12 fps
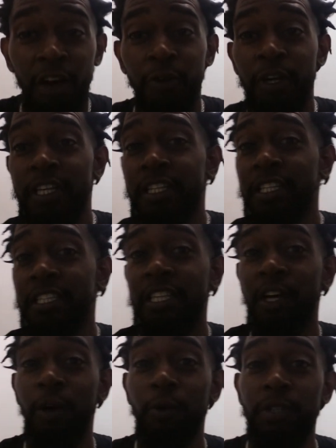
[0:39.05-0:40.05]
ready to
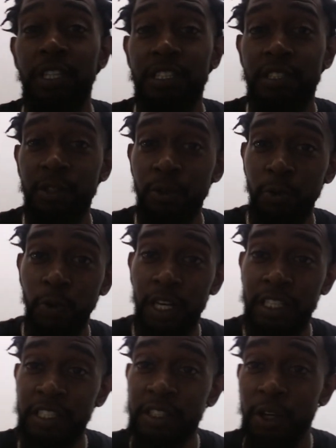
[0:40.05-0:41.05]
see how these new
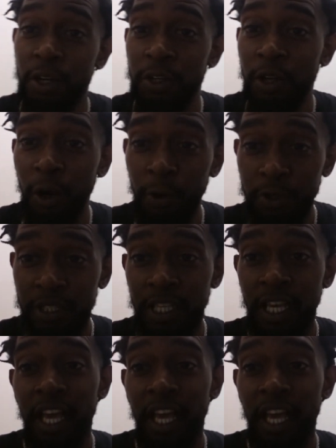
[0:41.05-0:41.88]
ones turn out